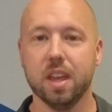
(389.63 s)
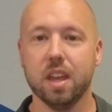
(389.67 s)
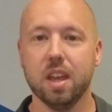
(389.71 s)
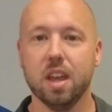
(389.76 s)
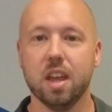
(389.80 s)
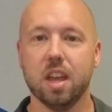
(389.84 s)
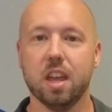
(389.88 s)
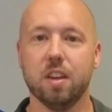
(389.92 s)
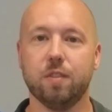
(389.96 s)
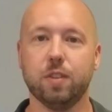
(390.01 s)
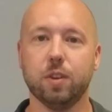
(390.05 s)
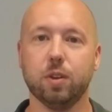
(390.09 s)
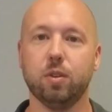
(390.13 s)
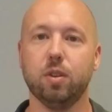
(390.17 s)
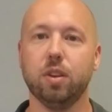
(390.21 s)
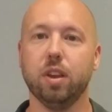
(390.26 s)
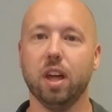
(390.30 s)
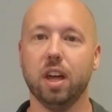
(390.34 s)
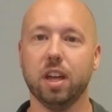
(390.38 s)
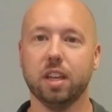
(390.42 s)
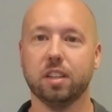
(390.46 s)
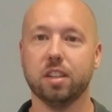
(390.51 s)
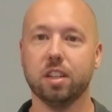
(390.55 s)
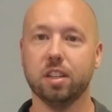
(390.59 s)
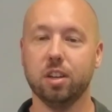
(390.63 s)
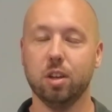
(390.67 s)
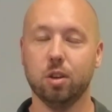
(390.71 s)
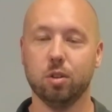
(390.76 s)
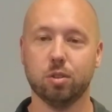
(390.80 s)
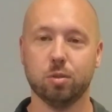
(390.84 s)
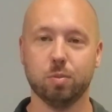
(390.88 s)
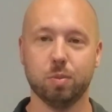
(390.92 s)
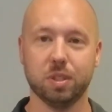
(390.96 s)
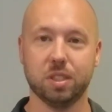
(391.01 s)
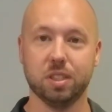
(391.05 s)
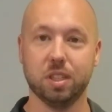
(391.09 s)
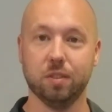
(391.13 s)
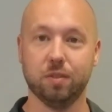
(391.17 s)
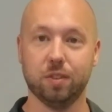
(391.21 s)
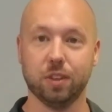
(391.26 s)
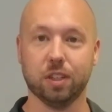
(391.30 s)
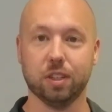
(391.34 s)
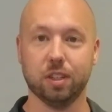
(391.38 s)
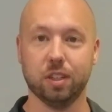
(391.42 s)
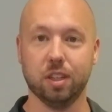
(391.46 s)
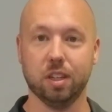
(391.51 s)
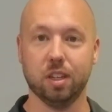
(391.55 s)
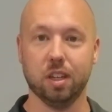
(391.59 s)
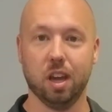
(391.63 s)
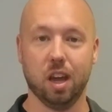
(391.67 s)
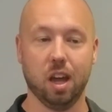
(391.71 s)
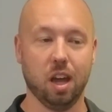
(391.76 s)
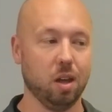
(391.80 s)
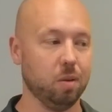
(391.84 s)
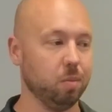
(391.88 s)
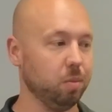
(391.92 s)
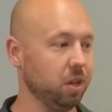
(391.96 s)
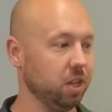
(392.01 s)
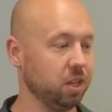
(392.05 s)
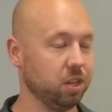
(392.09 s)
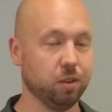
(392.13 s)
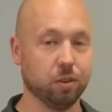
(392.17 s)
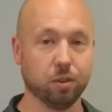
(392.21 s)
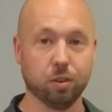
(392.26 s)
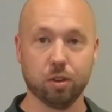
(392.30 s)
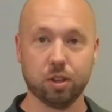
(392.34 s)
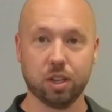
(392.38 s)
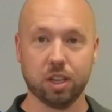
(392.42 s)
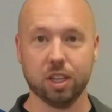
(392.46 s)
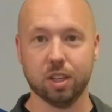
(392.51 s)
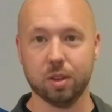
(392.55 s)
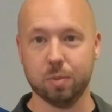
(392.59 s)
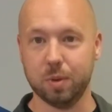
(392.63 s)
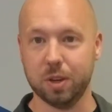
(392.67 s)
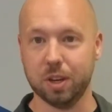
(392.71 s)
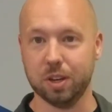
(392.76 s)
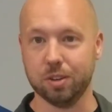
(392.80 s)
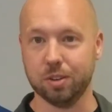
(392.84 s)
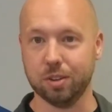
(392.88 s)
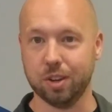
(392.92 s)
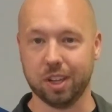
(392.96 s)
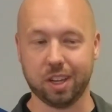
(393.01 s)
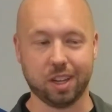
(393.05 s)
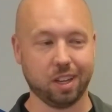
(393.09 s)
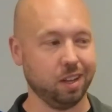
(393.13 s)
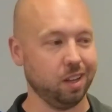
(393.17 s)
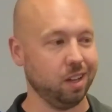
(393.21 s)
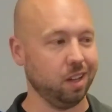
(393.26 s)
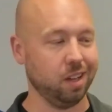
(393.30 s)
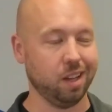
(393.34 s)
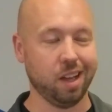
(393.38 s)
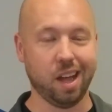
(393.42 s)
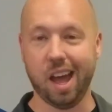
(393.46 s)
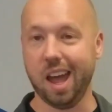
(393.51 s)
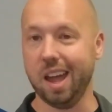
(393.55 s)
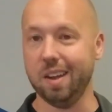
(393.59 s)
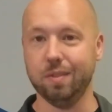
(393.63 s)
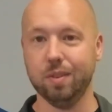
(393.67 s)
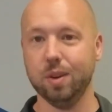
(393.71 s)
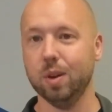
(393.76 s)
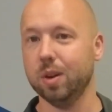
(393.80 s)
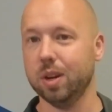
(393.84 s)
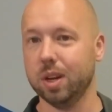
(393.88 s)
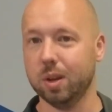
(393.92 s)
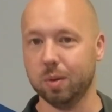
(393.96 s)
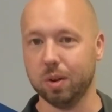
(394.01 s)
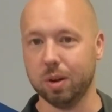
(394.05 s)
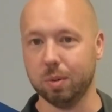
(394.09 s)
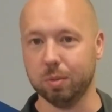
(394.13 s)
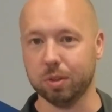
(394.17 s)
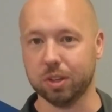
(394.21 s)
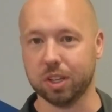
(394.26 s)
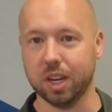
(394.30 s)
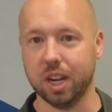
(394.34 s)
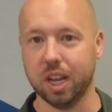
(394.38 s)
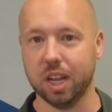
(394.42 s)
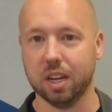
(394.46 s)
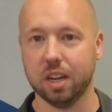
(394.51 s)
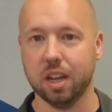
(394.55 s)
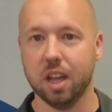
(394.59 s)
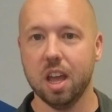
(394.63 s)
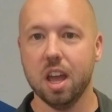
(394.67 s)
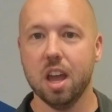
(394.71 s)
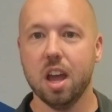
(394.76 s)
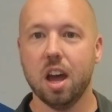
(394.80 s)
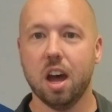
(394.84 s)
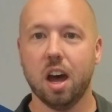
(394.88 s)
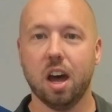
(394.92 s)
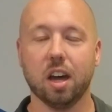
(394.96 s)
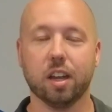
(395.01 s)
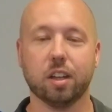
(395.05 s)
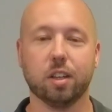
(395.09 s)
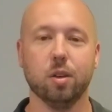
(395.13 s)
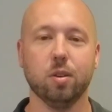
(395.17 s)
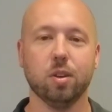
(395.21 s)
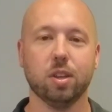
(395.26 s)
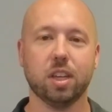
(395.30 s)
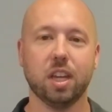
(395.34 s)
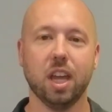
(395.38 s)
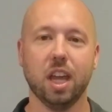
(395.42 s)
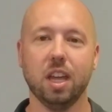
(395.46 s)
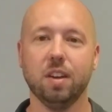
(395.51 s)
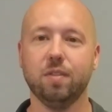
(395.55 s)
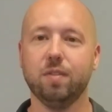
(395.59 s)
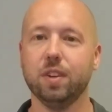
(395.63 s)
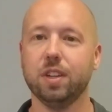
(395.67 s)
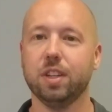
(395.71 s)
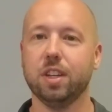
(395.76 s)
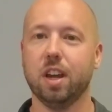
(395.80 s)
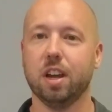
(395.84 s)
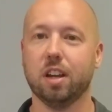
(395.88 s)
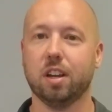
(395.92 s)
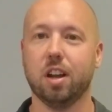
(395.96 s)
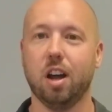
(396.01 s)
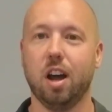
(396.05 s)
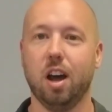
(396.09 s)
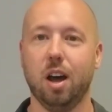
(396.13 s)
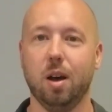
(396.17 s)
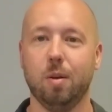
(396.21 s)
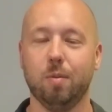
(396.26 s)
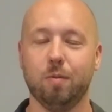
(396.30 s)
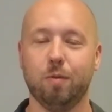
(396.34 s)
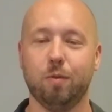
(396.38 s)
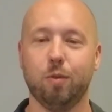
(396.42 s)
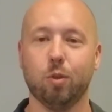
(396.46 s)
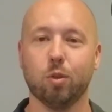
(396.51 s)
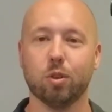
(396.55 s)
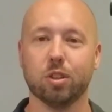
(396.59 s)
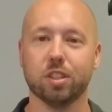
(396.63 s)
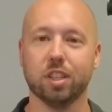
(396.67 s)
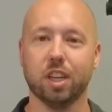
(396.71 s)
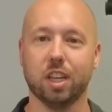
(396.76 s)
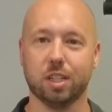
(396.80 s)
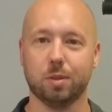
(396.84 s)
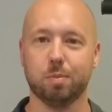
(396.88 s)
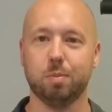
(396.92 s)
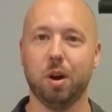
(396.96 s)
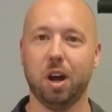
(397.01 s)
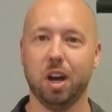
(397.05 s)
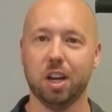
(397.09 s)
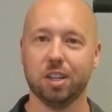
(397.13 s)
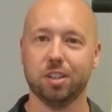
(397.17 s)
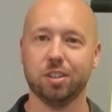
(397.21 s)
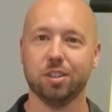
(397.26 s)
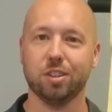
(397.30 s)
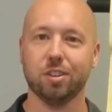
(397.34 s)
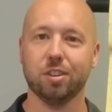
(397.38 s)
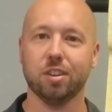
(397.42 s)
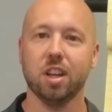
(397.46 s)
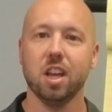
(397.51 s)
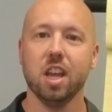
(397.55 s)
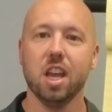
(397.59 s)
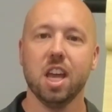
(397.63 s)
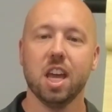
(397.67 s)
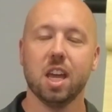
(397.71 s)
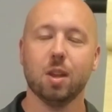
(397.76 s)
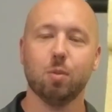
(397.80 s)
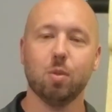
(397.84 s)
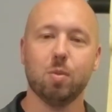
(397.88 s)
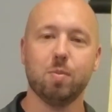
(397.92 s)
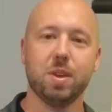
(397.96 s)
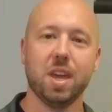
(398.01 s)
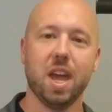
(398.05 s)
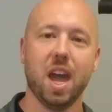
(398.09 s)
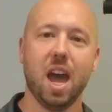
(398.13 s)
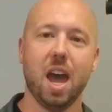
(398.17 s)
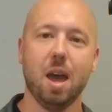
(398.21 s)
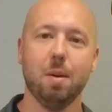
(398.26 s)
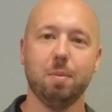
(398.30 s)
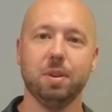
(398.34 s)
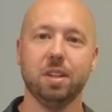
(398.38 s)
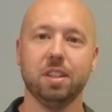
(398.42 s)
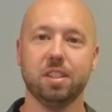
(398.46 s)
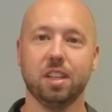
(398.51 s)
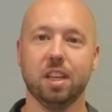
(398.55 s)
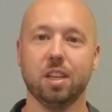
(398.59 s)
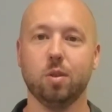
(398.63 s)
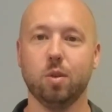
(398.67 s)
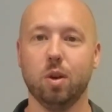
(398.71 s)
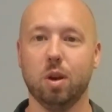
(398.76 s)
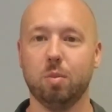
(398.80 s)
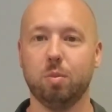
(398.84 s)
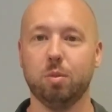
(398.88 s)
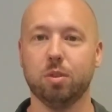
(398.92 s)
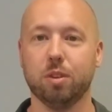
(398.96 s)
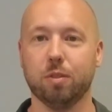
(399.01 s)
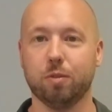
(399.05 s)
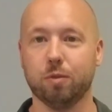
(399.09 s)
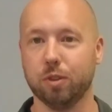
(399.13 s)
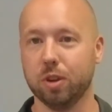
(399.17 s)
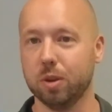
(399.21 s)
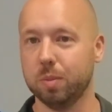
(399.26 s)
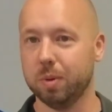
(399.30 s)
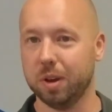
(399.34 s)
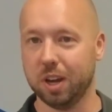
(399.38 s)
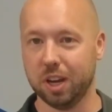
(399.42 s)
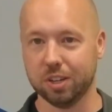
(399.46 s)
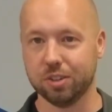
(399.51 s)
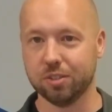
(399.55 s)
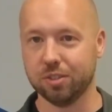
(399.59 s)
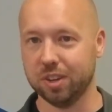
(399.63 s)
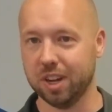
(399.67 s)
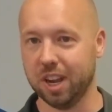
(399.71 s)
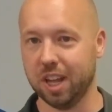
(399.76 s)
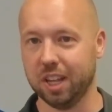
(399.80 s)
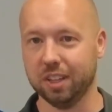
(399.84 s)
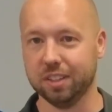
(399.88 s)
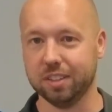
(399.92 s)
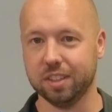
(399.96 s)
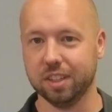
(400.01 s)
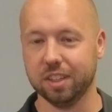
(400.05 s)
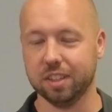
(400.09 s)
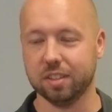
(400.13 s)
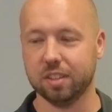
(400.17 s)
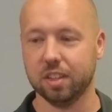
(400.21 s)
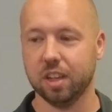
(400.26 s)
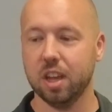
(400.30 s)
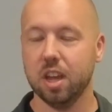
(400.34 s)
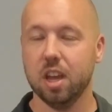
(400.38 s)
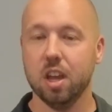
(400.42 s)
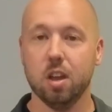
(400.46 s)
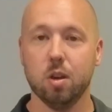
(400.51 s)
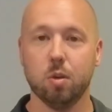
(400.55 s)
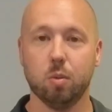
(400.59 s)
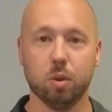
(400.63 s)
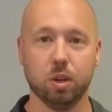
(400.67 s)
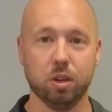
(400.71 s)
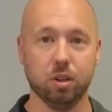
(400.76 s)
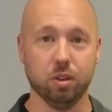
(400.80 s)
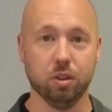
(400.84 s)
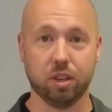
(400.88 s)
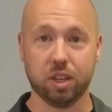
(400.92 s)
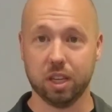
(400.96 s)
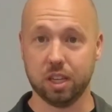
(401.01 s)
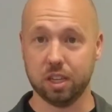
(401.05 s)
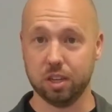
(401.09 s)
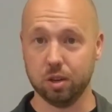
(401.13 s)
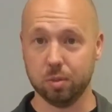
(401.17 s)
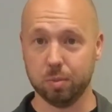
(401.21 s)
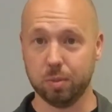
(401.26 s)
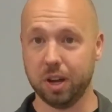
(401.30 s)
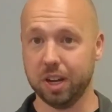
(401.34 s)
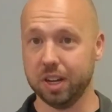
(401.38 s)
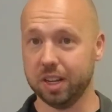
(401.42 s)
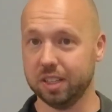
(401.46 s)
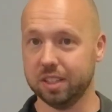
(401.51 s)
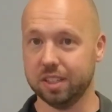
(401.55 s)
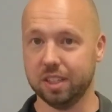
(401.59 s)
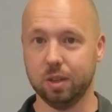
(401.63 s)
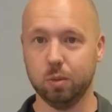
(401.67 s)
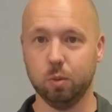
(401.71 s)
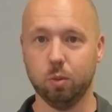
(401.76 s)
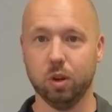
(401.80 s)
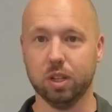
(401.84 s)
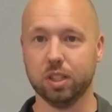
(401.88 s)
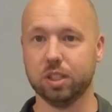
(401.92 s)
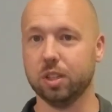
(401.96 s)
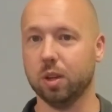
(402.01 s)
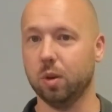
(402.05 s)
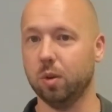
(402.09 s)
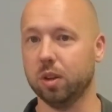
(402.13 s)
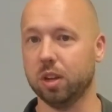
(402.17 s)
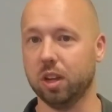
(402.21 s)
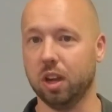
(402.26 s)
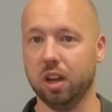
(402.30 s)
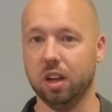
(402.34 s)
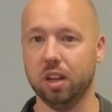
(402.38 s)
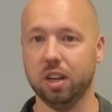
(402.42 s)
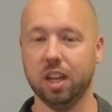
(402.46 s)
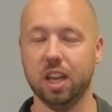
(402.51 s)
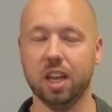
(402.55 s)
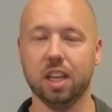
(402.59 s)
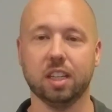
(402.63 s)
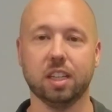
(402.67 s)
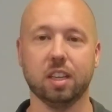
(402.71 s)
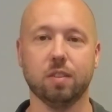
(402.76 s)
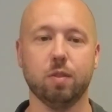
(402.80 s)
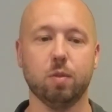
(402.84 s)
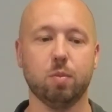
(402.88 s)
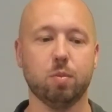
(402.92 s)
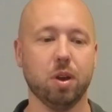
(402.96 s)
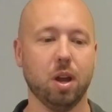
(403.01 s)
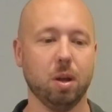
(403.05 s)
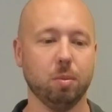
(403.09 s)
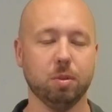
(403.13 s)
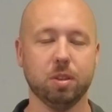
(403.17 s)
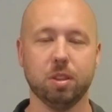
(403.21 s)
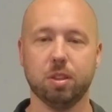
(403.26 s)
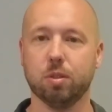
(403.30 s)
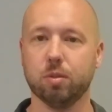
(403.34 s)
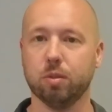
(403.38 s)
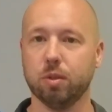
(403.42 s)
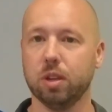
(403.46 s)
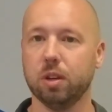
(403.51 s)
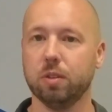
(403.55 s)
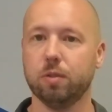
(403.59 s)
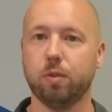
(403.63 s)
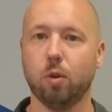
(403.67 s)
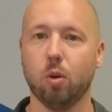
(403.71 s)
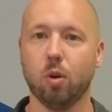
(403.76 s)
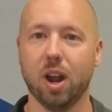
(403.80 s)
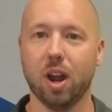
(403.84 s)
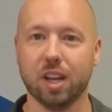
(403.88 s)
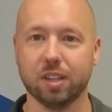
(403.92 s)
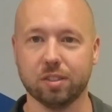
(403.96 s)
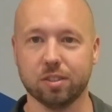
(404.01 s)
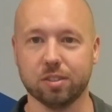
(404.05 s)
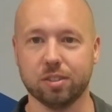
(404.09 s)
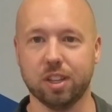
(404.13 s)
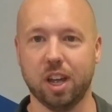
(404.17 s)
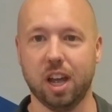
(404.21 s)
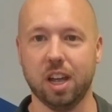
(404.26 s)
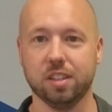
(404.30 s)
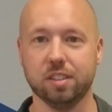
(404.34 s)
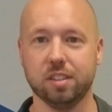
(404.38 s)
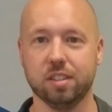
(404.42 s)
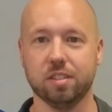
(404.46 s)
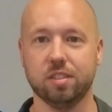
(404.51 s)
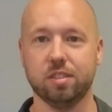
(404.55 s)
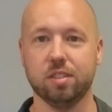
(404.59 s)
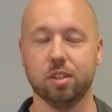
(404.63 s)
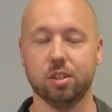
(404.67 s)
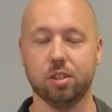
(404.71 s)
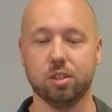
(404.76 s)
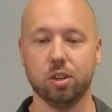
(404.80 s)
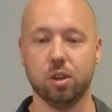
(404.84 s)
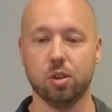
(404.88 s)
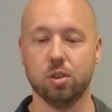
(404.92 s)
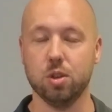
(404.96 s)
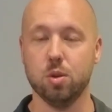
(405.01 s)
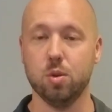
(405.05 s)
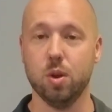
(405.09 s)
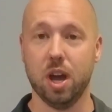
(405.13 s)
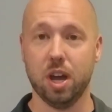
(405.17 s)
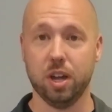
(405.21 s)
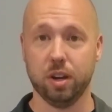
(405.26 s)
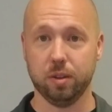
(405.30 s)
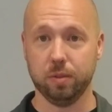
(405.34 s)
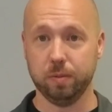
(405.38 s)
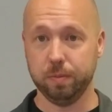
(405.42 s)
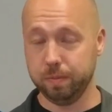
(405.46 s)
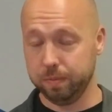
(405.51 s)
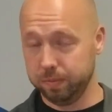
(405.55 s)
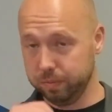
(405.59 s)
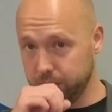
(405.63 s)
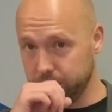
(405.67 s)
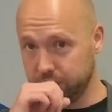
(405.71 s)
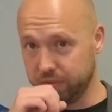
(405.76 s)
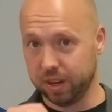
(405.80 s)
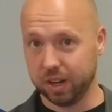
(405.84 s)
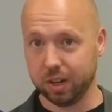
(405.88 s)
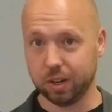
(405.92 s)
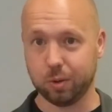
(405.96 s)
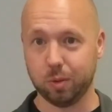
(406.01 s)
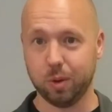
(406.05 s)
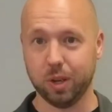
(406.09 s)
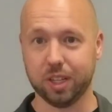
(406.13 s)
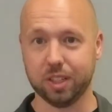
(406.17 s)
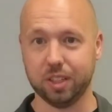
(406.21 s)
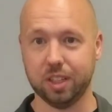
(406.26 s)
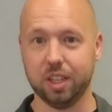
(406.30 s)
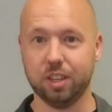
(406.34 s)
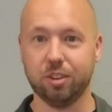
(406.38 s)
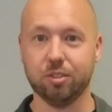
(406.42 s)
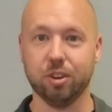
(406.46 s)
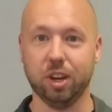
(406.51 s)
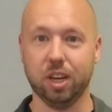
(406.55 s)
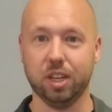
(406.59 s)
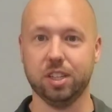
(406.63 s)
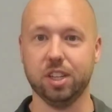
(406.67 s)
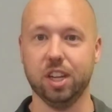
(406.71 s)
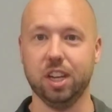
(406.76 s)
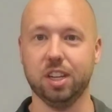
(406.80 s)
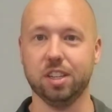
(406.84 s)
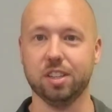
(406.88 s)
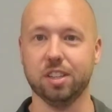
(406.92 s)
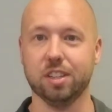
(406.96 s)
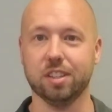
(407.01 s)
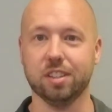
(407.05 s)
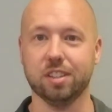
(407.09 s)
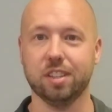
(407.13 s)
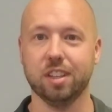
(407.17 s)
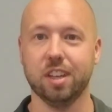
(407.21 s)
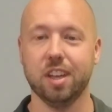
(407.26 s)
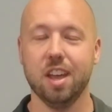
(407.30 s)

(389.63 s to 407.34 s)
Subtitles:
If you'd like to know specifically, and you're looking in the mirror and you're like, I have no idea what I'm looking at, go to cadefit.com/posture, and we'd be happy to set you up with a free posture analysis. We'd look at your body, see what's going on, and give you probably 3 to 4 exercises to show you how to very quickly create changes.